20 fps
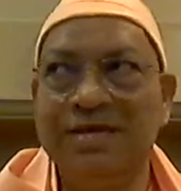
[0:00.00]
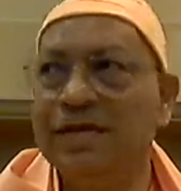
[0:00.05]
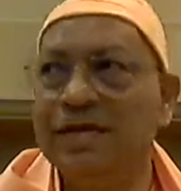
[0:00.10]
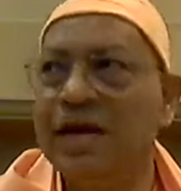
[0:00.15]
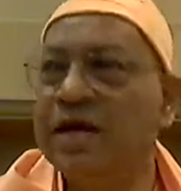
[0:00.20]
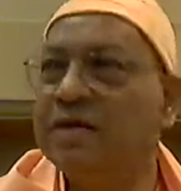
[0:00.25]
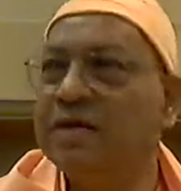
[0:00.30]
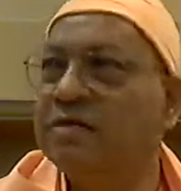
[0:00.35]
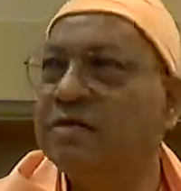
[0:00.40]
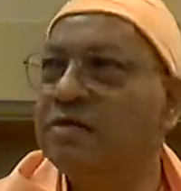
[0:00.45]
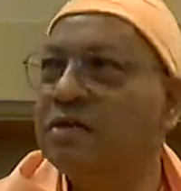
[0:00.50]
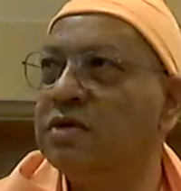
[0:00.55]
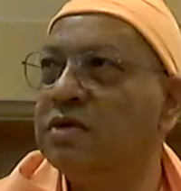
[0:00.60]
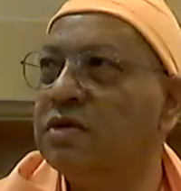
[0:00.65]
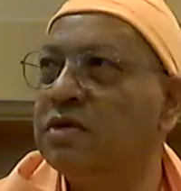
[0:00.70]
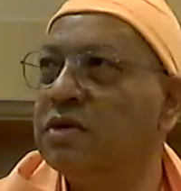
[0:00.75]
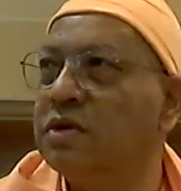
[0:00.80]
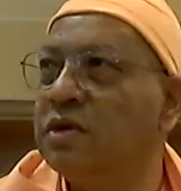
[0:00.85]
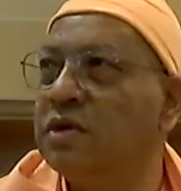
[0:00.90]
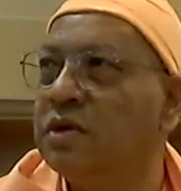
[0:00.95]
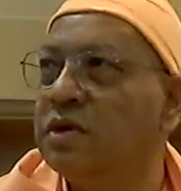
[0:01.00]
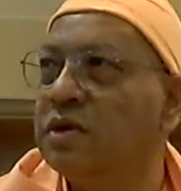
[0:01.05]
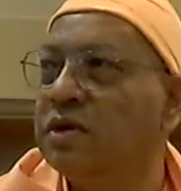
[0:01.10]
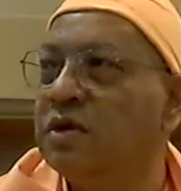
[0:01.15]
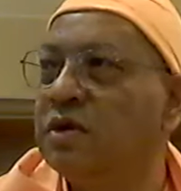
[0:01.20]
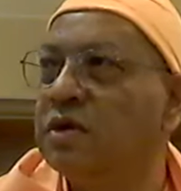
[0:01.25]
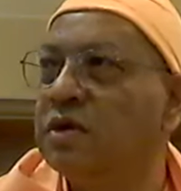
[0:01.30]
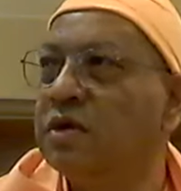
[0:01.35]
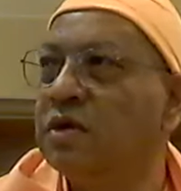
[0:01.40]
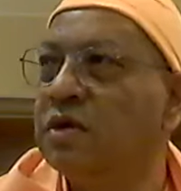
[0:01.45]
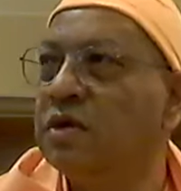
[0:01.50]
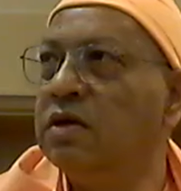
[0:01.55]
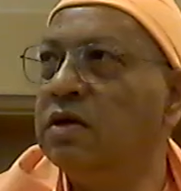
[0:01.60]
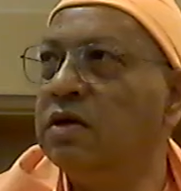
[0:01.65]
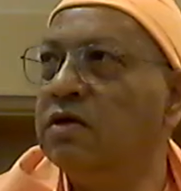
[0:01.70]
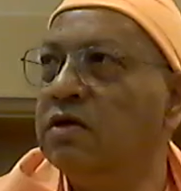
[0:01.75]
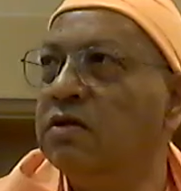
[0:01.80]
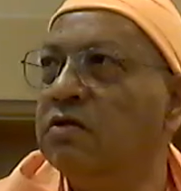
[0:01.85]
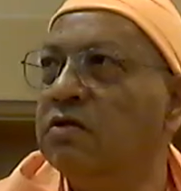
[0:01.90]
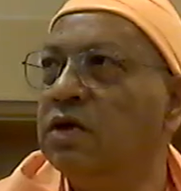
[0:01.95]
that
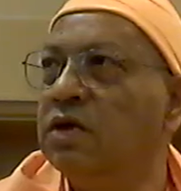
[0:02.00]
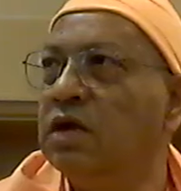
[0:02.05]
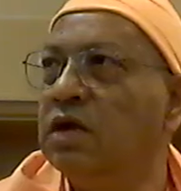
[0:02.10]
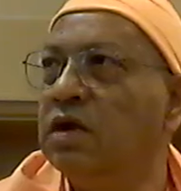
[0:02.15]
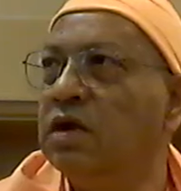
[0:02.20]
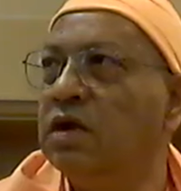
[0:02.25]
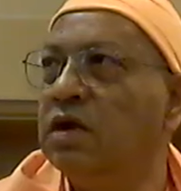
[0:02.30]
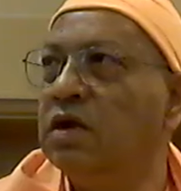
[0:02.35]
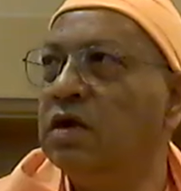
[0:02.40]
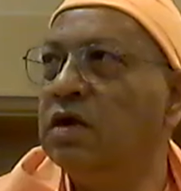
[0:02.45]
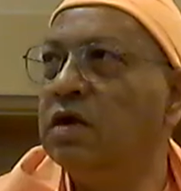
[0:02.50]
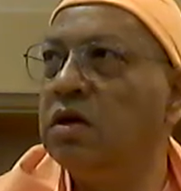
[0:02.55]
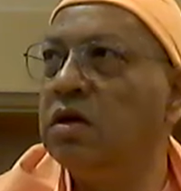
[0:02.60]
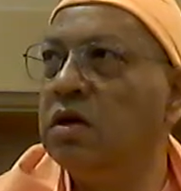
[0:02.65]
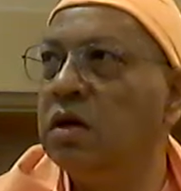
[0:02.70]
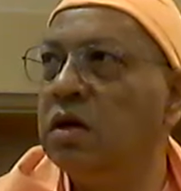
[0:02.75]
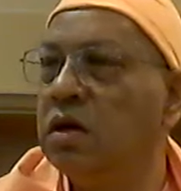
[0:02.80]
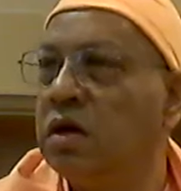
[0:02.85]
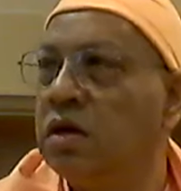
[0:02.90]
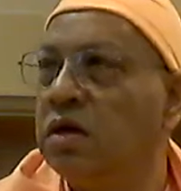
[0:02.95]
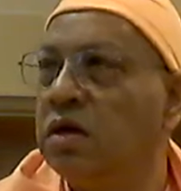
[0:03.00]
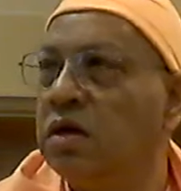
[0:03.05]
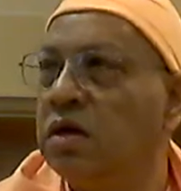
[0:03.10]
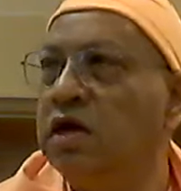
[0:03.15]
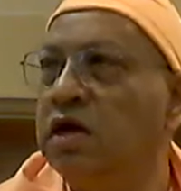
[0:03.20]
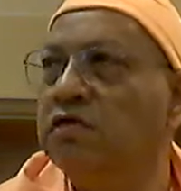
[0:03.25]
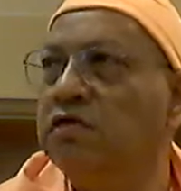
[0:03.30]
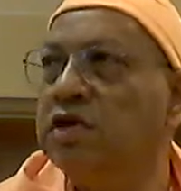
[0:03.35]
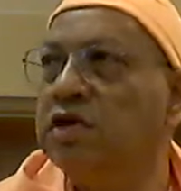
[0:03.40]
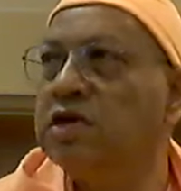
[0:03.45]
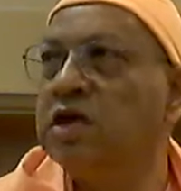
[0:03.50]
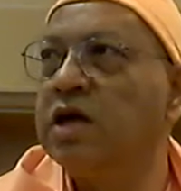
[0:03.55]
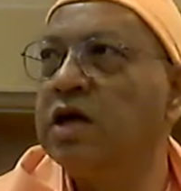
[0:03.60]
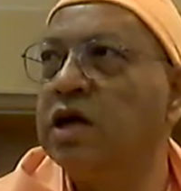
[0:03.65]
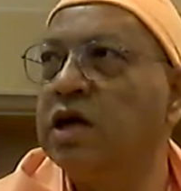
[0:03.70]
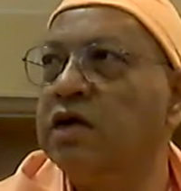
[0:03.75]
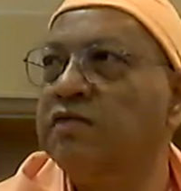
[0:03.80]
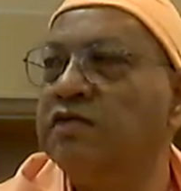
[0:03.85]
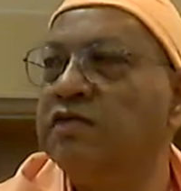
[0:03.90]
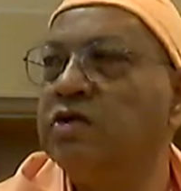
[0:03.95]
will give us
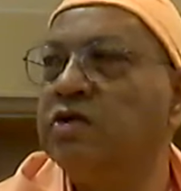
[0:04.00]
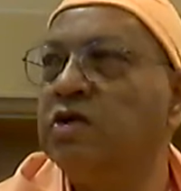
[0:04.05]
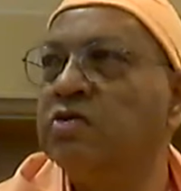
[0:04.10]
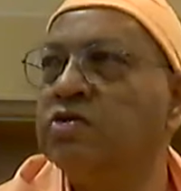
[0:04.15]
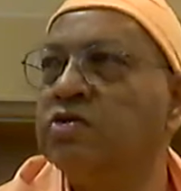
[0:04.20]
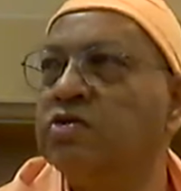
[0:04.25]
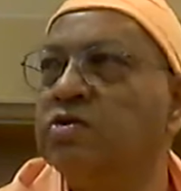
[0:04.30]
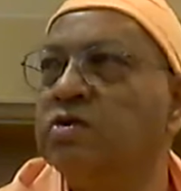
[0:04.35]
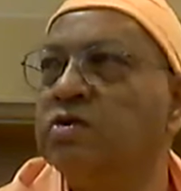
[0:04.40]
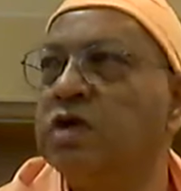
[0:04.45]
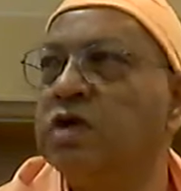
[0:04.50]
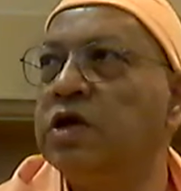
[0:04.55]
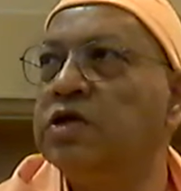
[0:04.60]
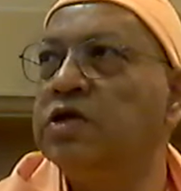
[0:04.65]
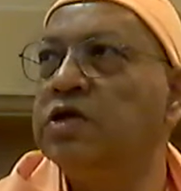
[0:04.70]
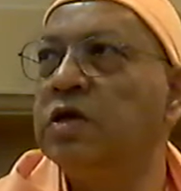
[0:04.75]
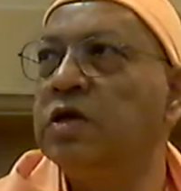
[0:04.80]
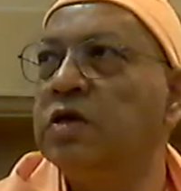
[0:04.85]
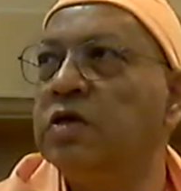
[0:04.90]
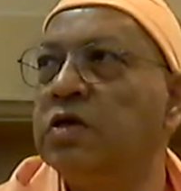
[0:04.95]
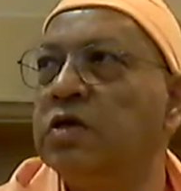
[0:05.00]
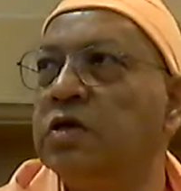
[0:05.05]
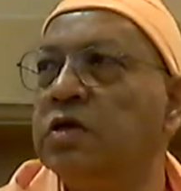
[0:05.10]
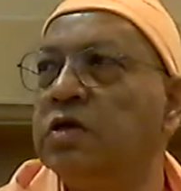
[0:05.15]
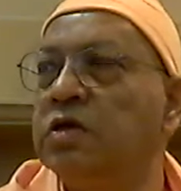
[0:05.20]
a kind of a concentration.